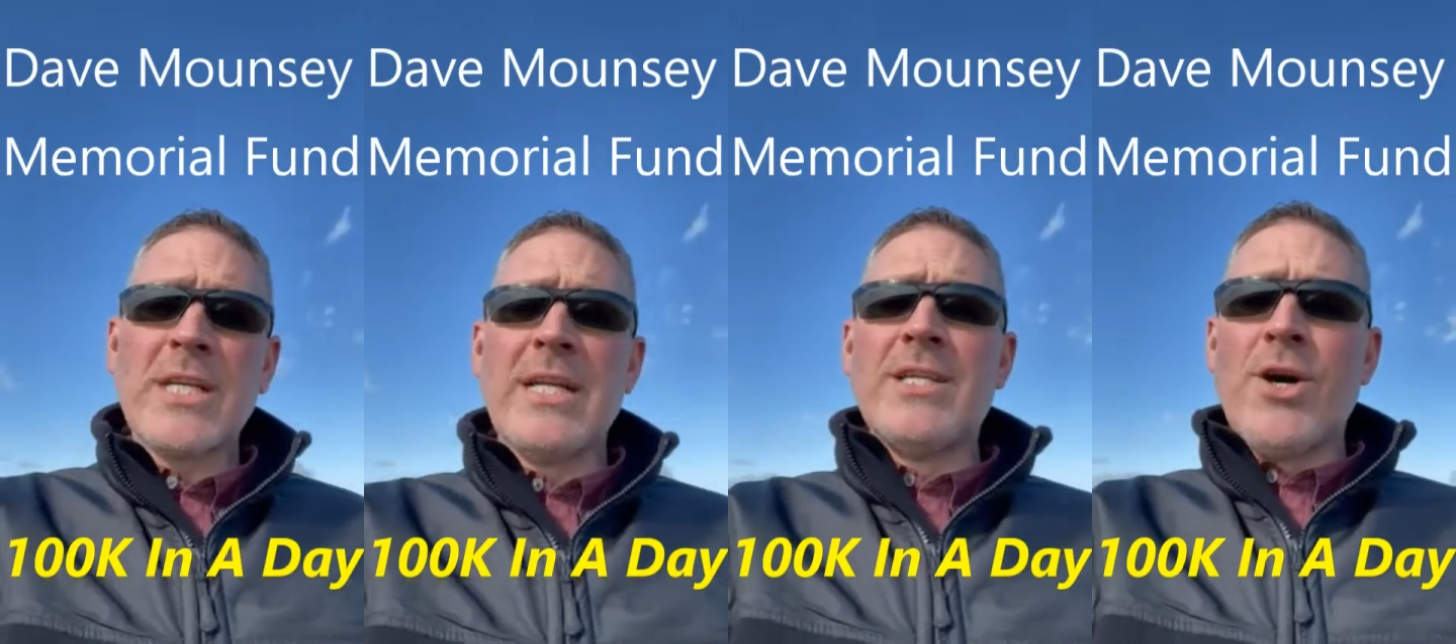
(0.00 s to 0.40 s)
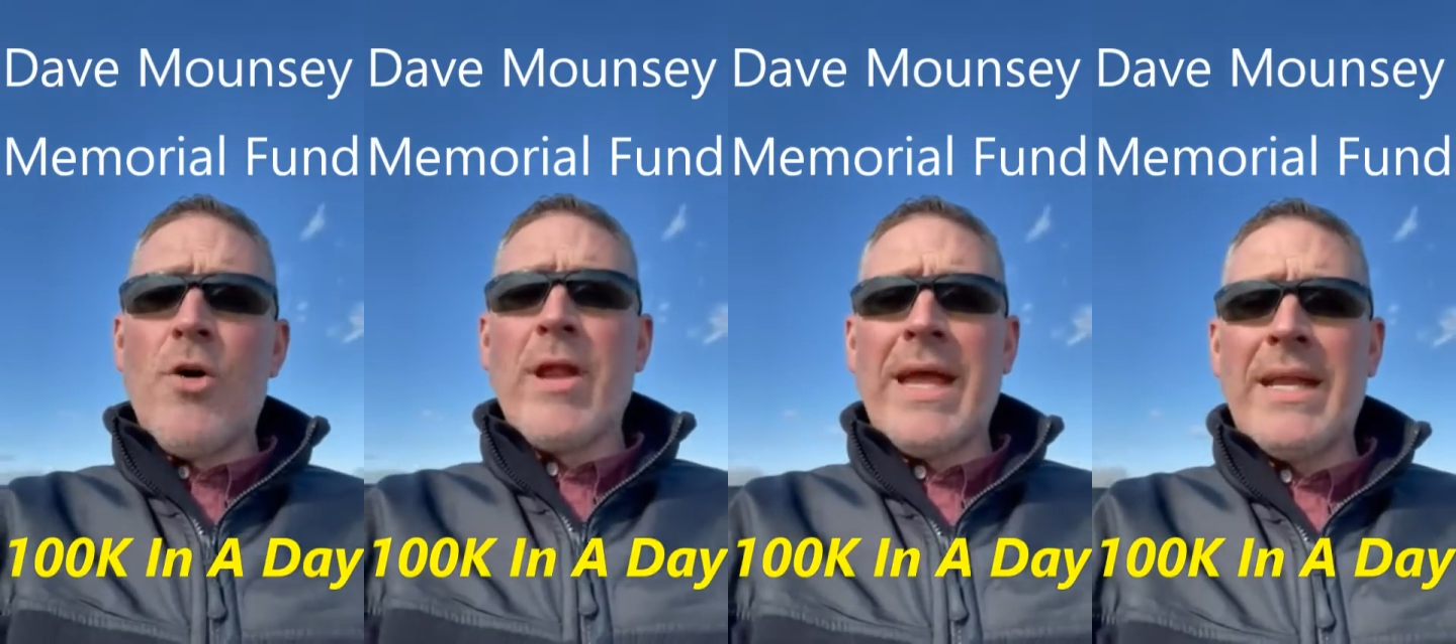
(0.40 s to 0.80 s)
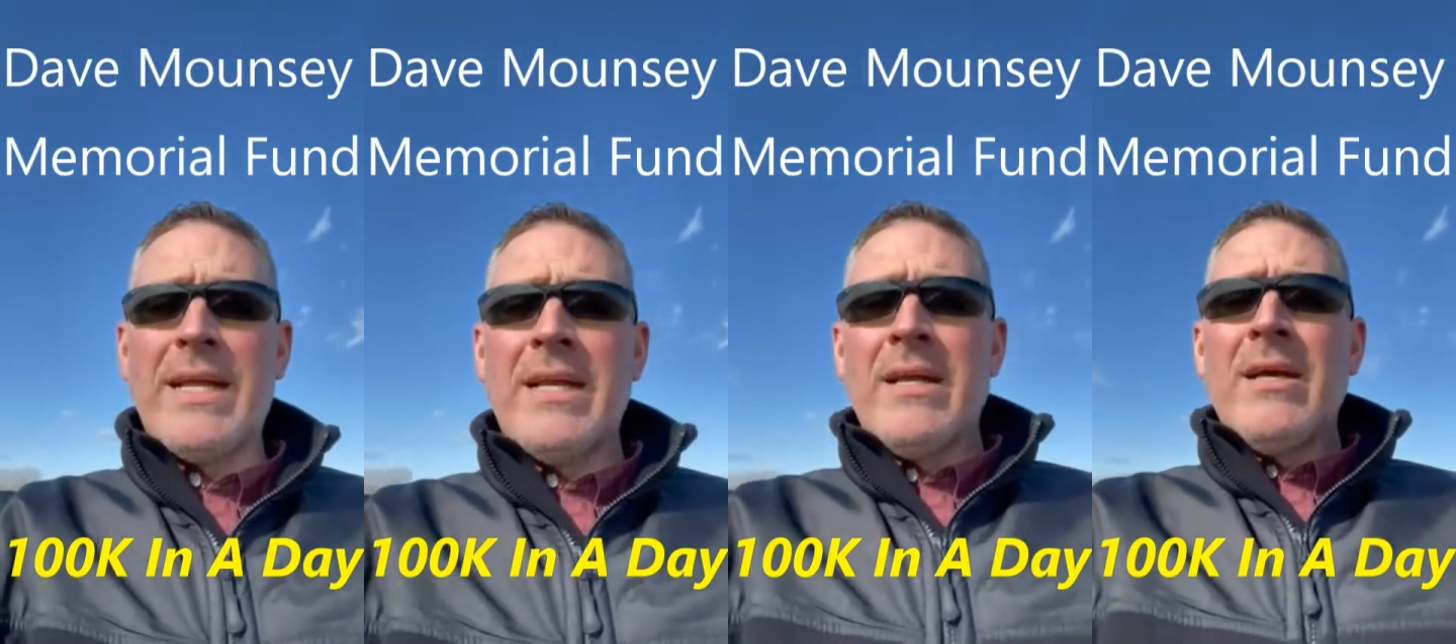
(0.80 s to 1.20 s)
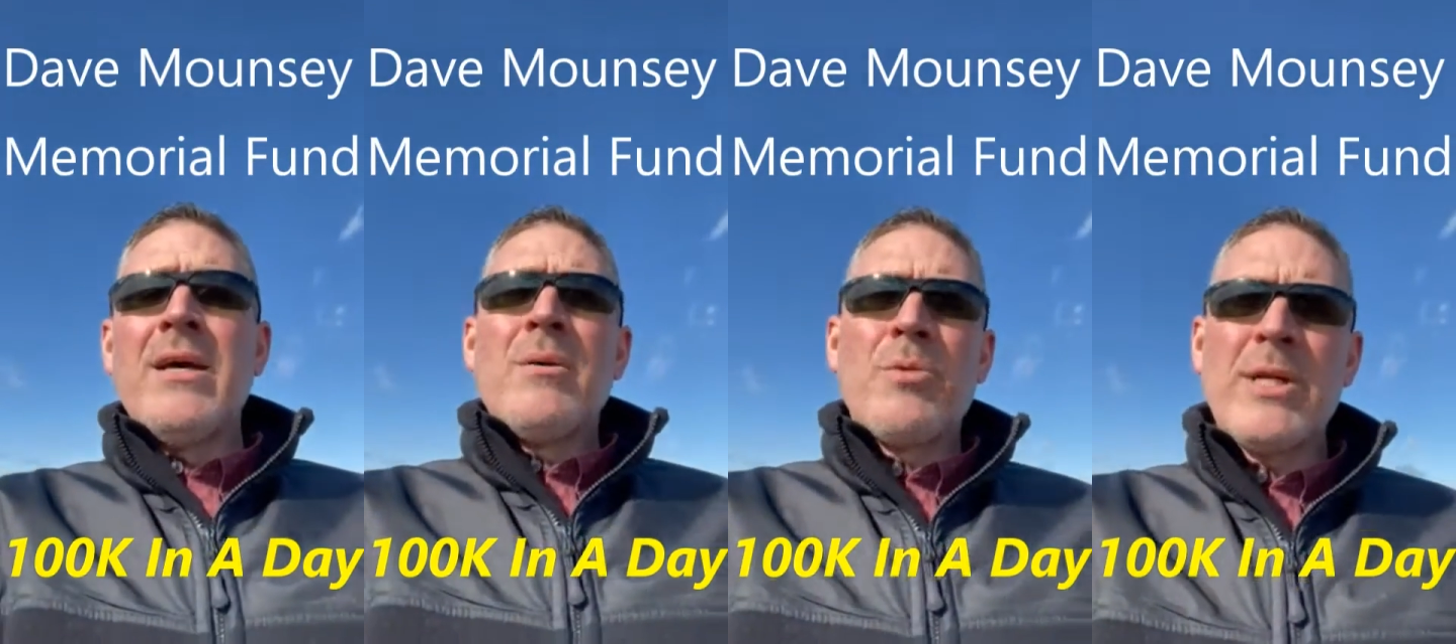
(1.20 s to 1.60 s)
in donating,
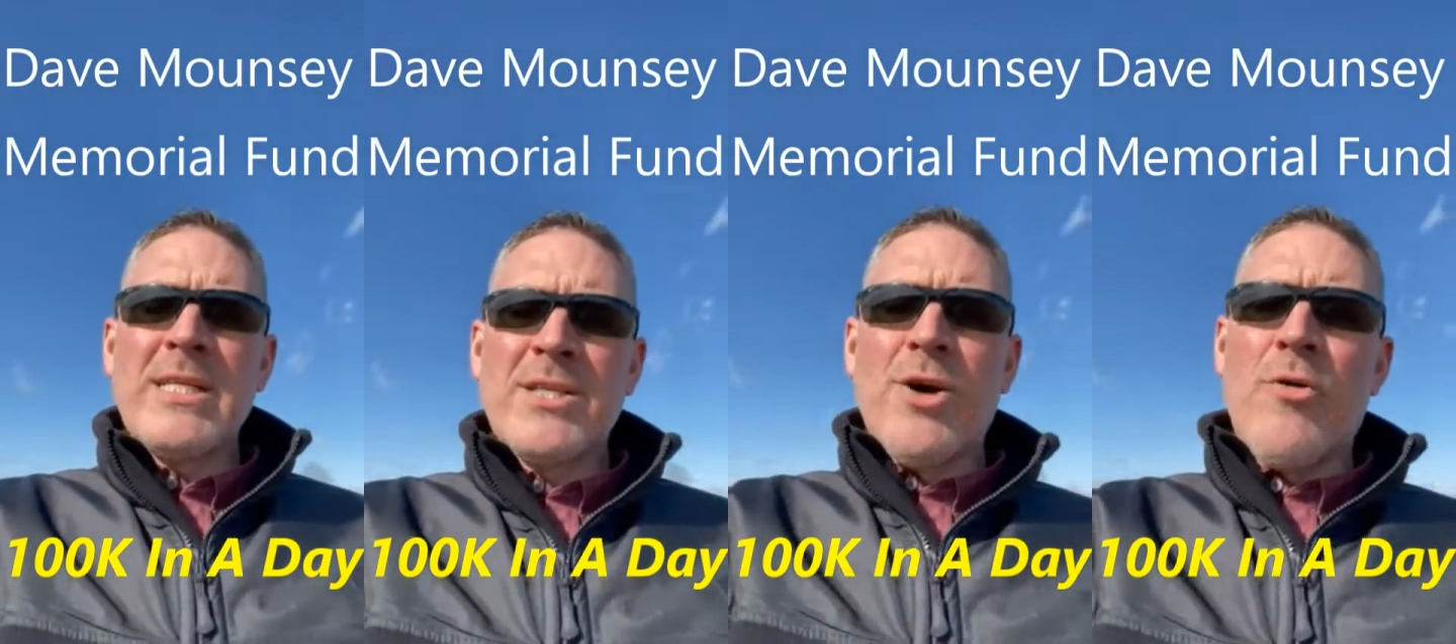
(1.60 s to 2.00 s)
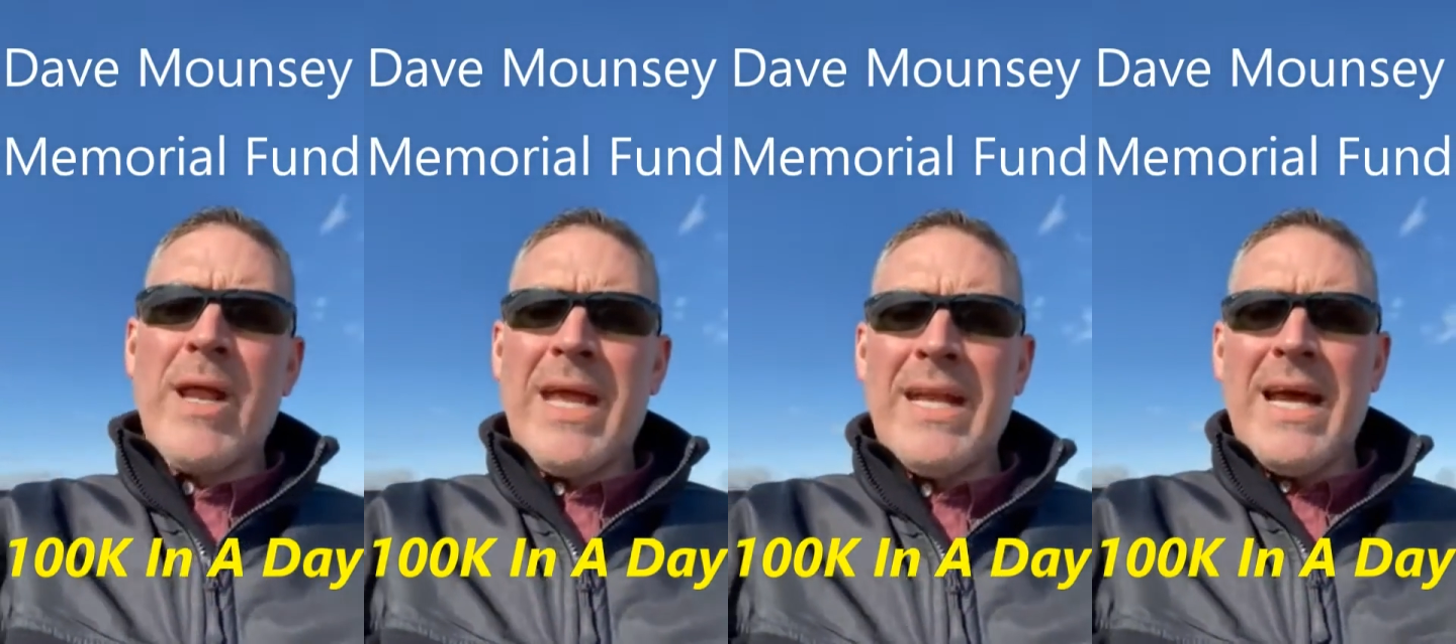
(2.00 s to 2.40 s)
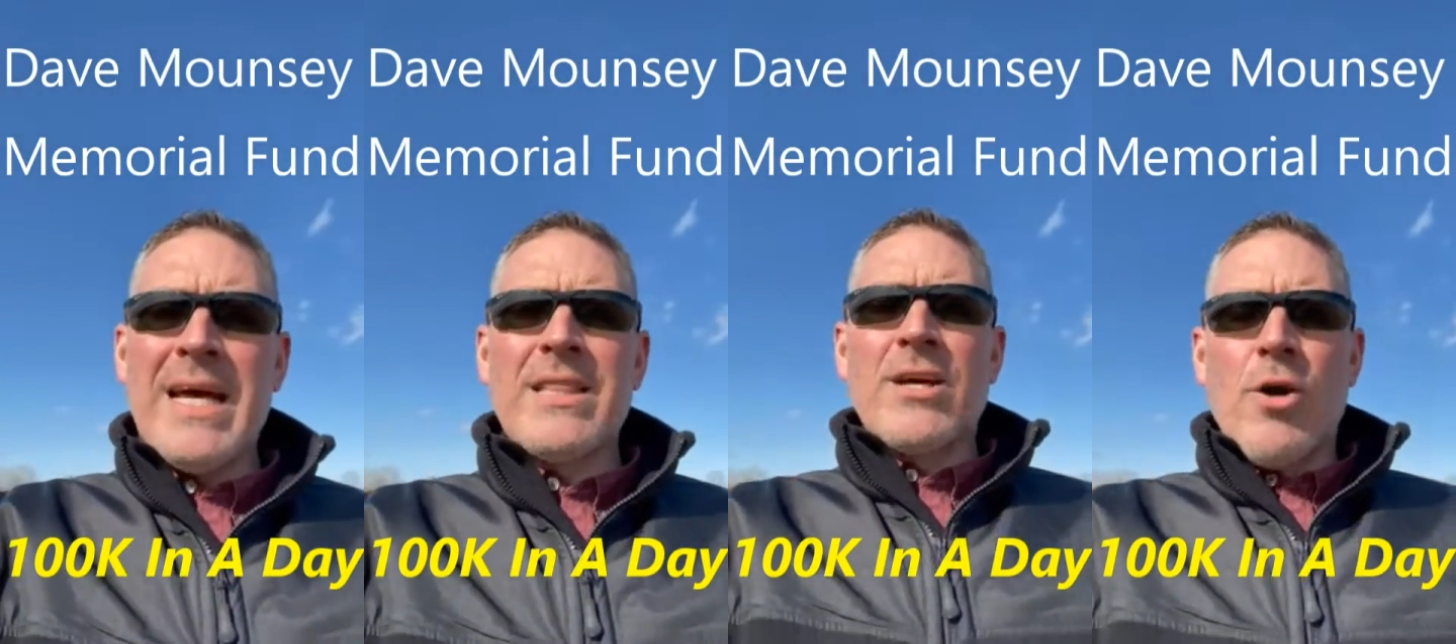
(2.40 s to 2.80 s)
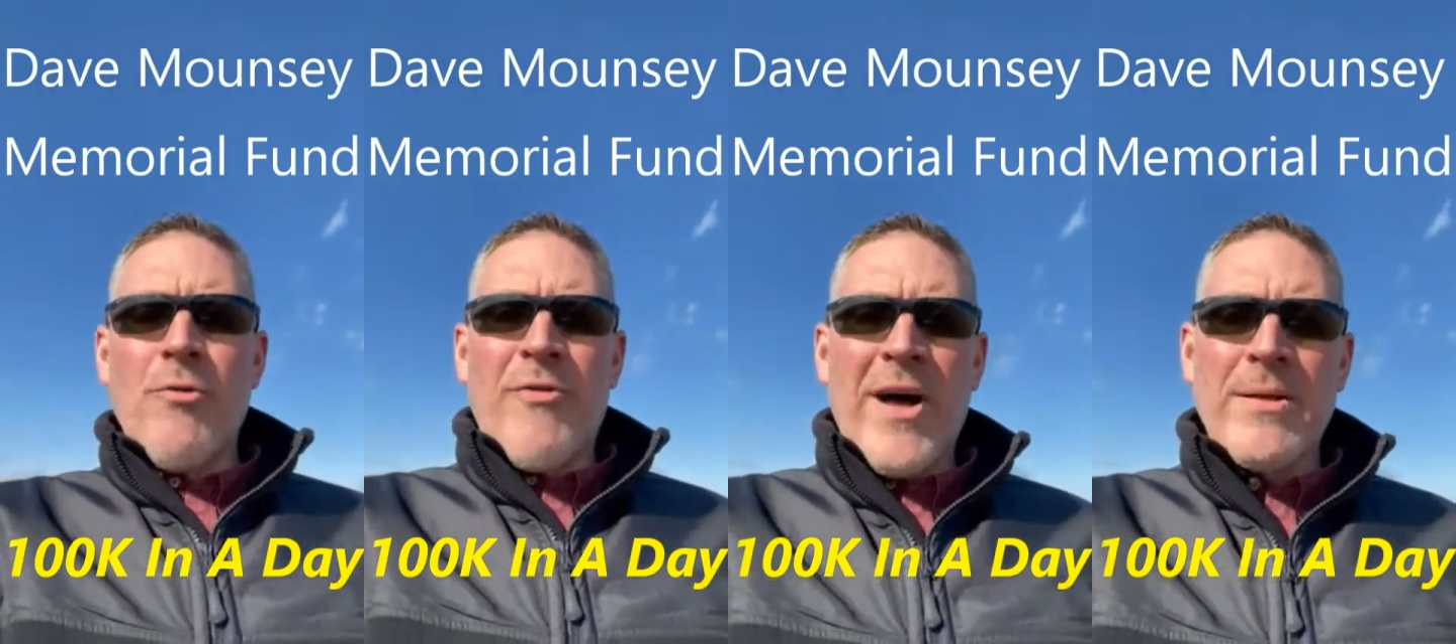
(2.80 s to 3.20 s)
please donate at the
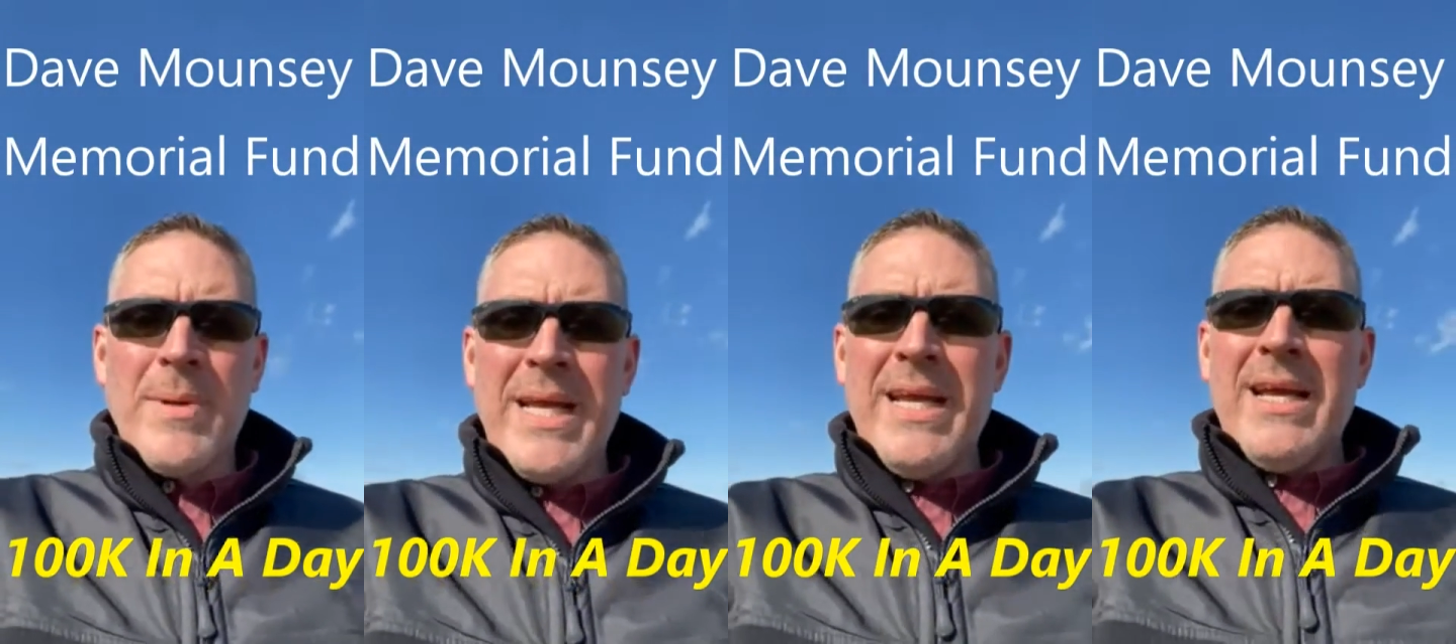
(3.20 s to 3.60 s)
GoFundMe